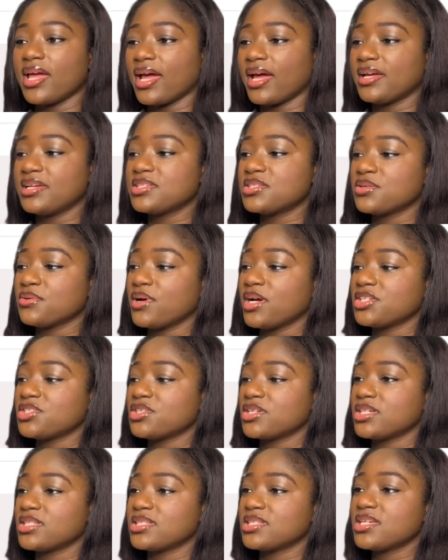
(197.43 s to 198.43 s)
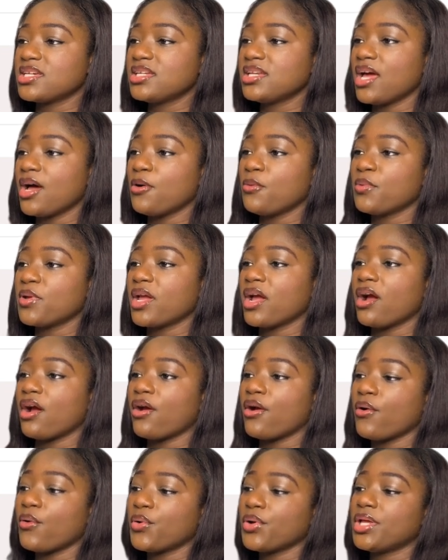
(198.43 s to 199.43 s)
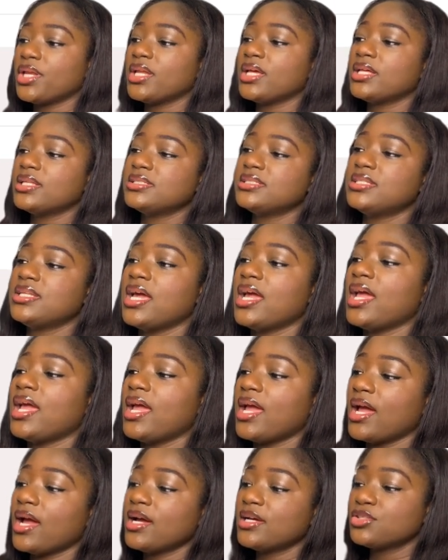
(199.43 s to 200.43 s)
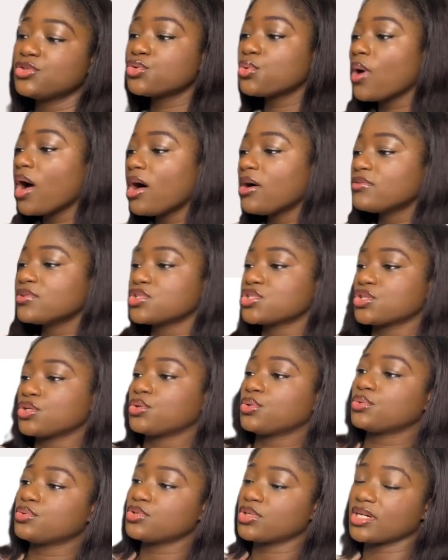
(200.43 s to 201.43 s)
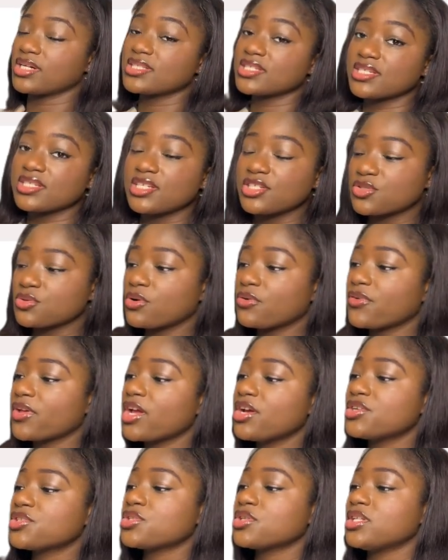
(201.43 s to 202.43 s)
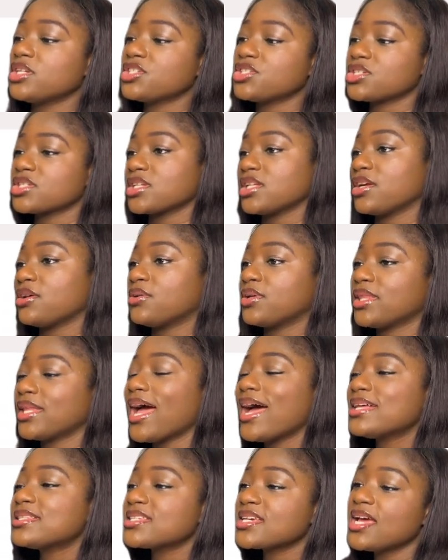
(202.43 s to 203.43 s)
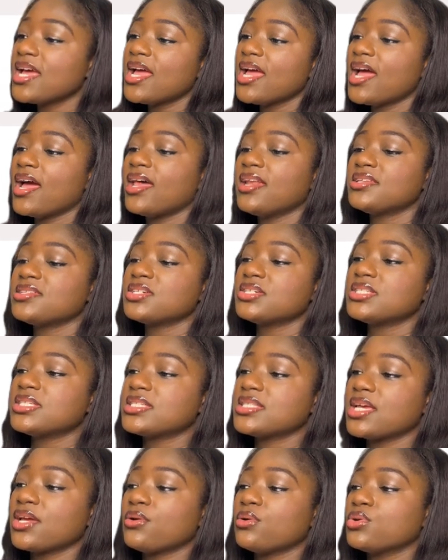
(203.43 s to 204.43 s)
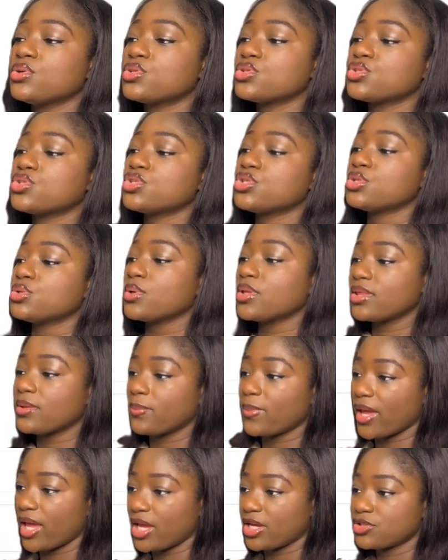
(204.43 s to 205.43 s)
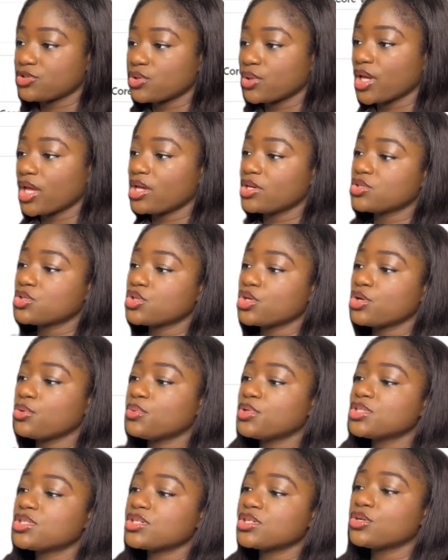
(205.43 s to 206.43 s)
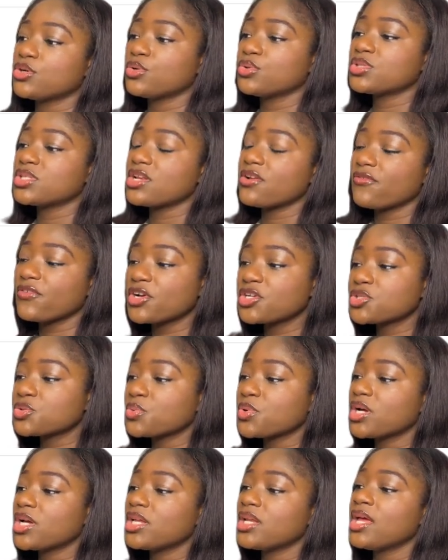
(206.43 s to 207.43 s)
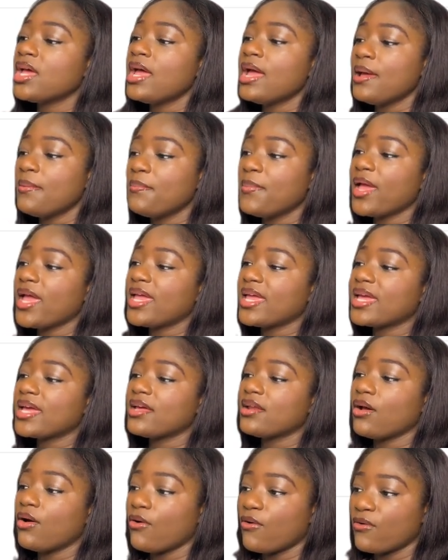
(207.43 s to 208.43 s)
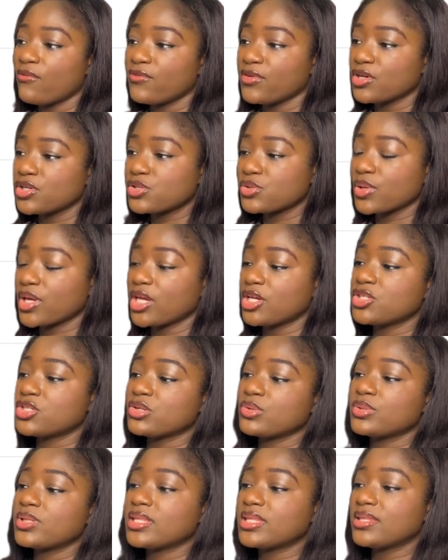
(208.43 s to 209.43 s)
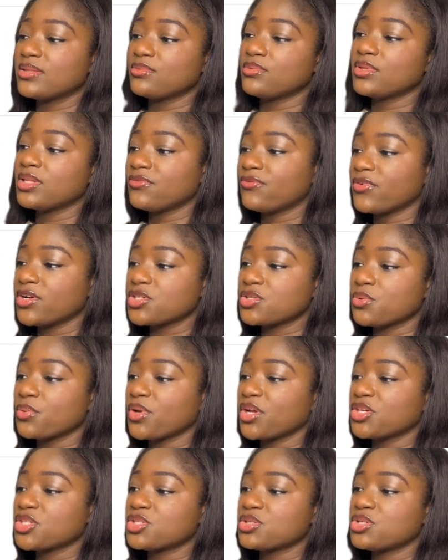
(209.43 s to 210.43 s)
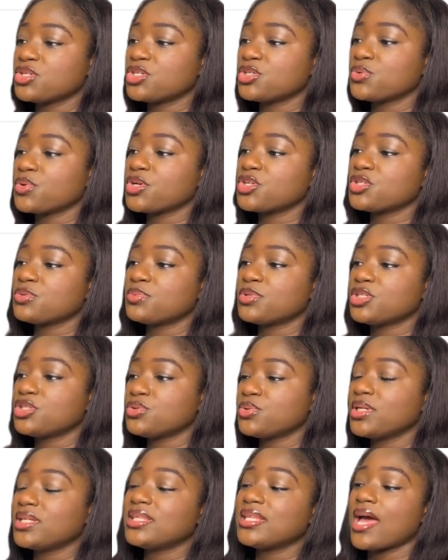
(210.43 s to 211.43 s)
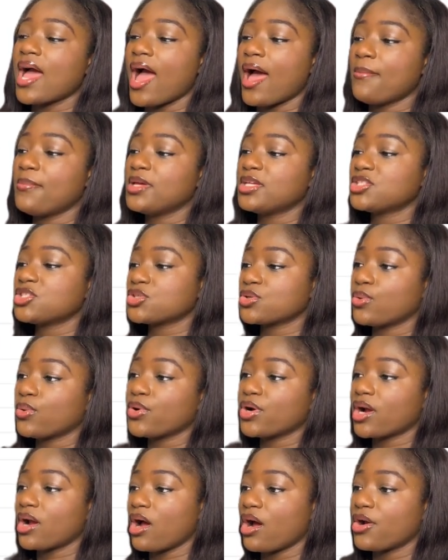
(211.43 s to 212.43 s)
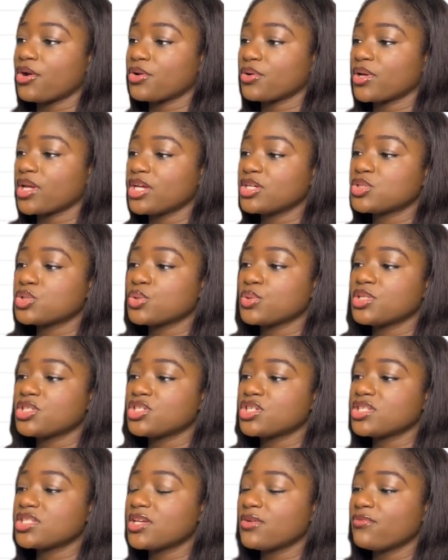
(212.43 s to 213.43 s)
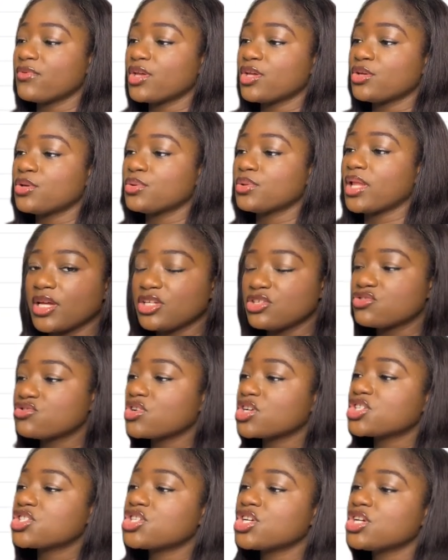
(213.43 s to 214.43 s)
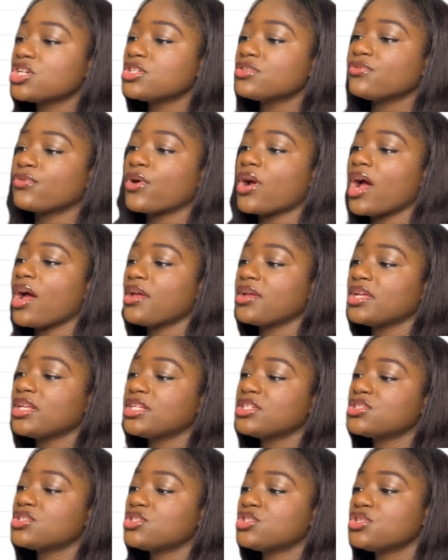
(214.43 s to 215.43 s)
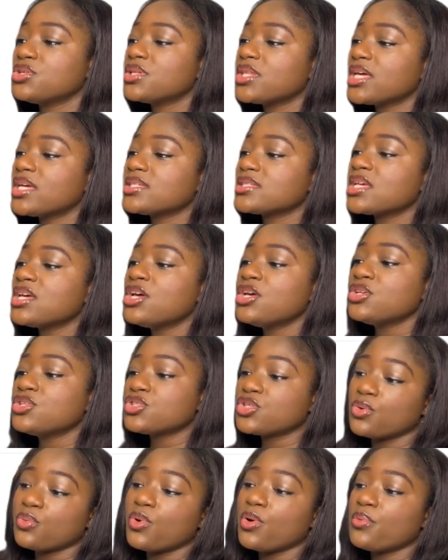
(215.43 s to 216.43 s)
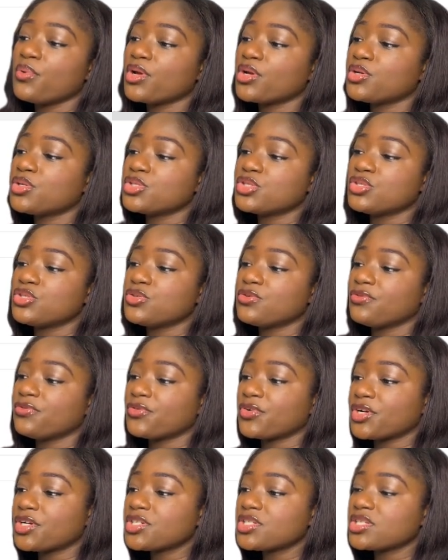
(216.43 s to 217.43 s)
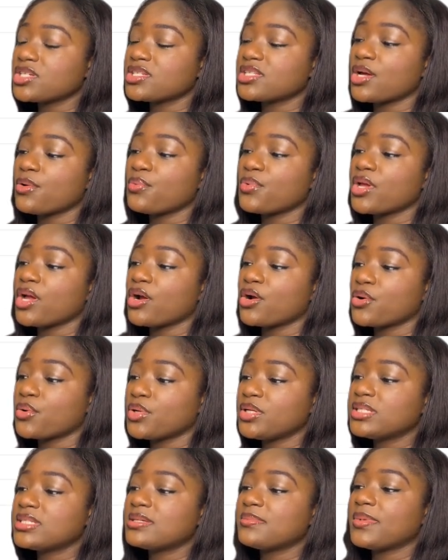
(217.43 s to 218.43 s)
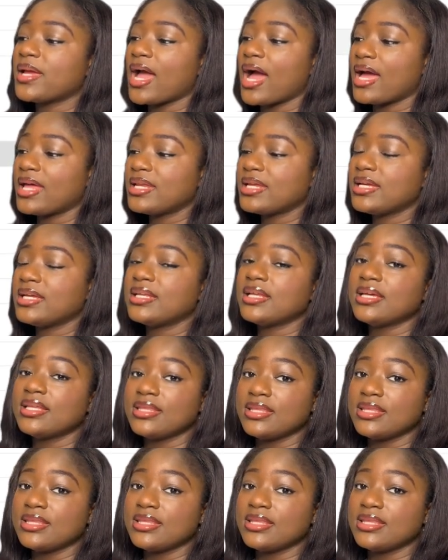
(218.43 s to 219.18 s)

guys, so as you can see, now we are on day 12. So you can see day 12 here. So let's just click on that, and then let's take us to the page. Okay, so you want to go to the first one, make it obvious. Okay, so the first one we're going to do is we're going to be doing the habit scorecard. Okay, so it's just giving you instructions for how you need to do this. So what we're going to do first is that we are going to be adding